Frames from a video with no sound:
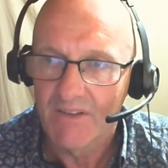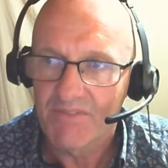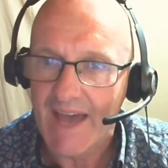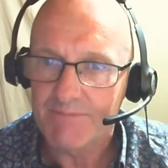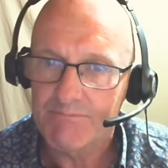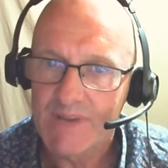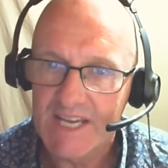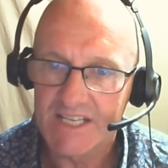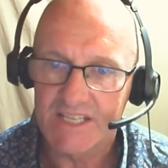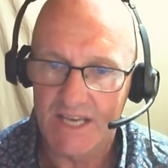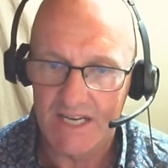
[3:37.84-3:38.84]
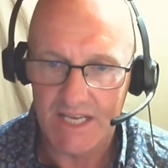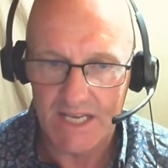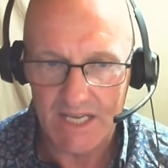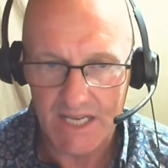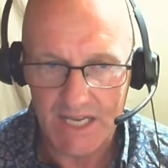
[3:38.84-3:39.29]
That means that
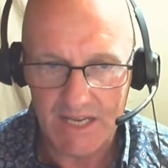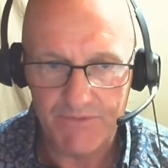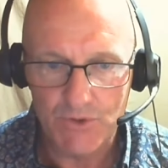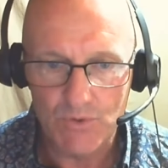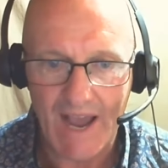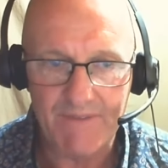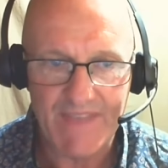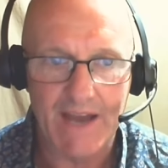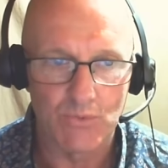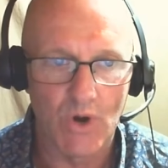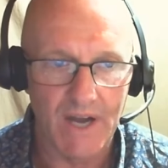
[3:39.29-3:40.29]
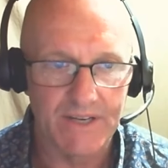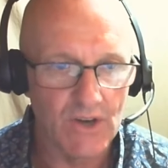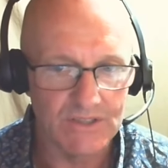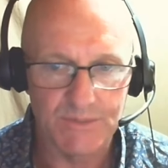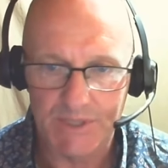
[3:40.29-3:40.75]
if you have that right
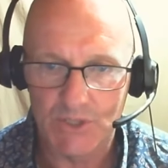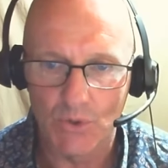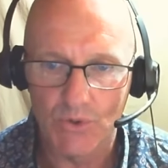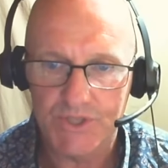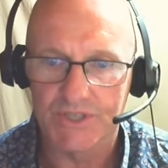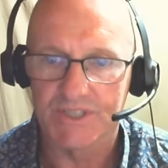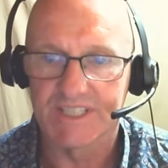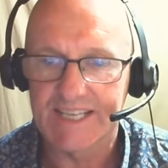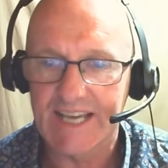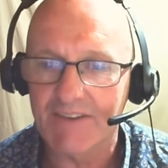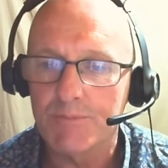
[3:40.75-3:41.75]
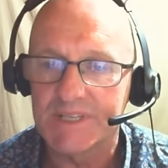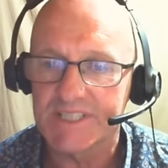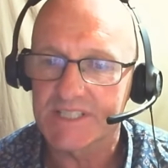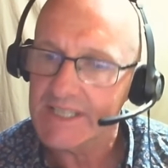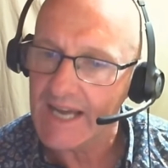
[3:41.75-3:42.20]
not to be tortured,
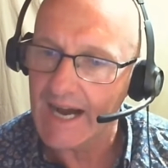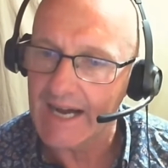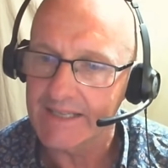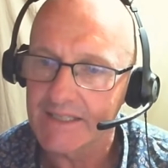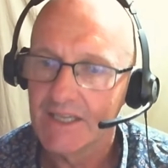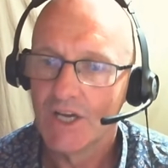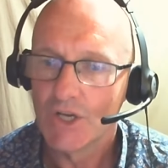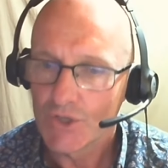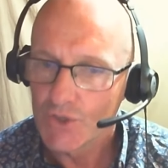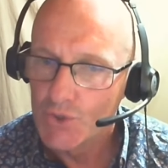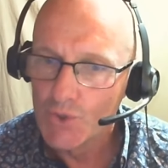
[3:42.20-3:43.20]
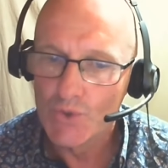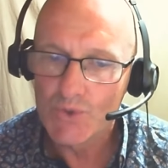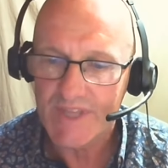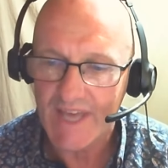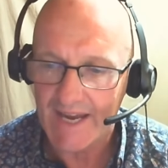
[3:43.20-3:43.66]
governments can't
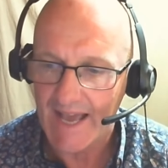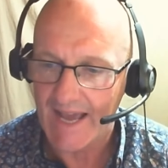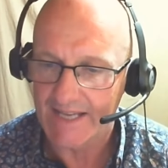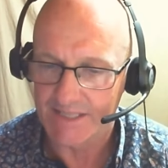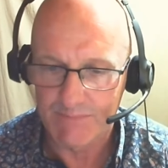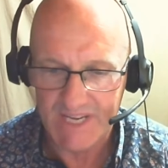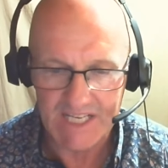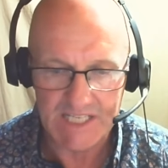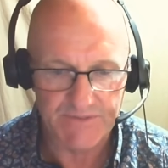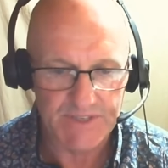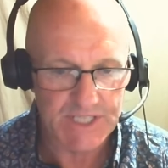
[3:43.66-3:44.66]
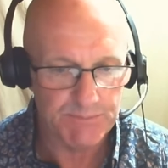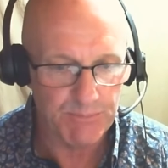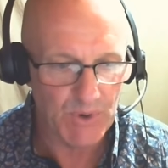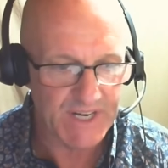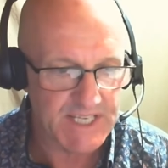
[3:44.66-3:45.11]
use that as a means for
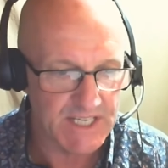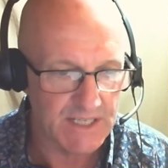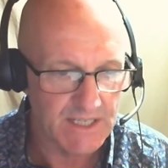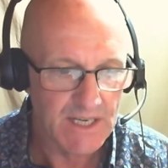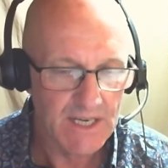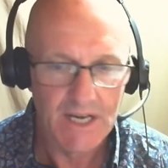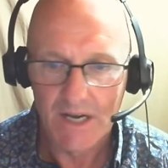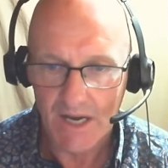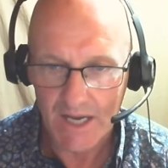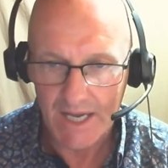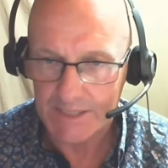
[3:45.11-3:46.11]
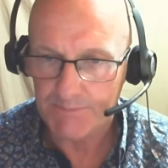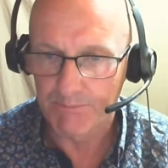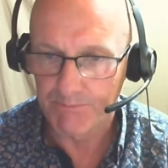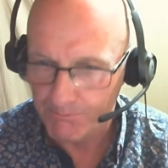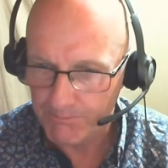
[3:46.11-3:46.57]
suppressing its
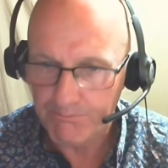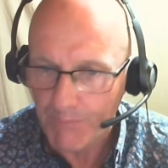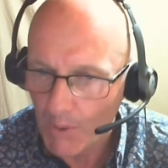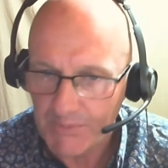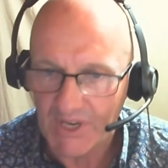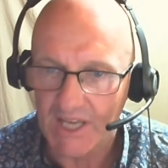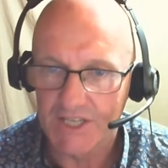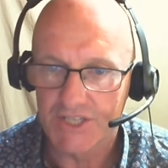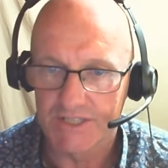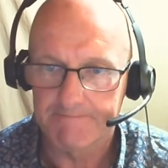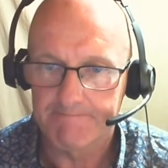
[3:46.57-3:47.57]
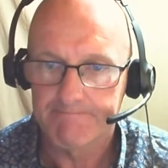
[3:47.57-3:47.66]
population.